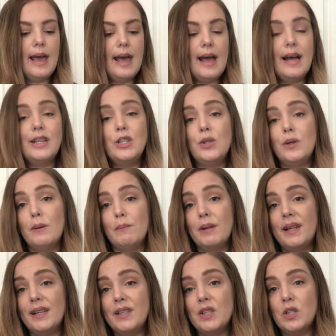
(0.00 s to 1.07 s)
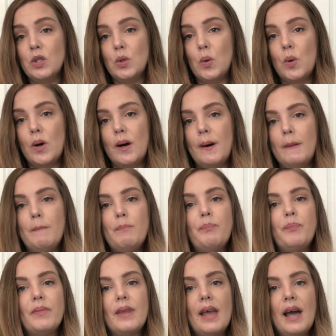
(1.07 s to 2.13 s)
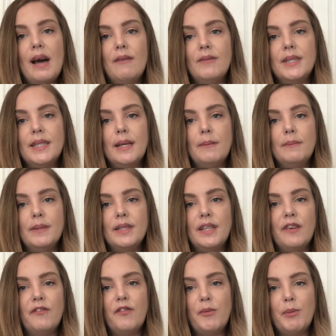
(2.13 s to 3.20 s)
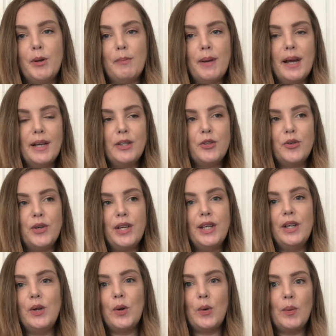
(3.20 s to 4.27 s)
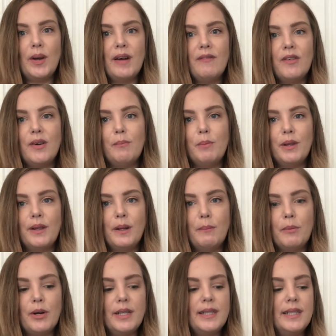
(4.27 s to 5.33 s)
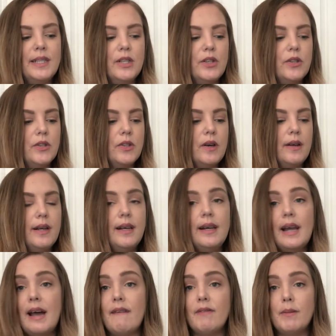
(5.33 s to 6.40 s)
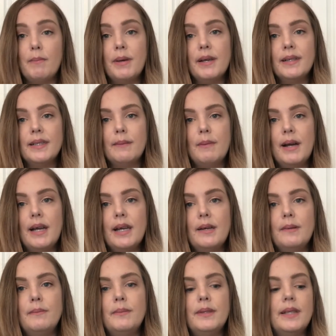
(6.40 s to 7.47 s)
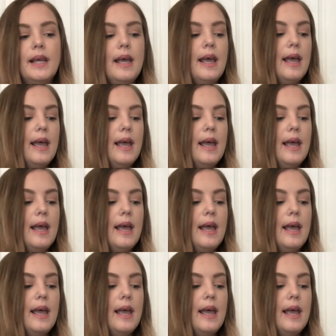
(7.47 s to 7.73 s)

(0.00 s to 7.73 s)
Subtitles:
And you can play store, have some stuff from your pantry or whatever, put little price stickers on it and have them pick some items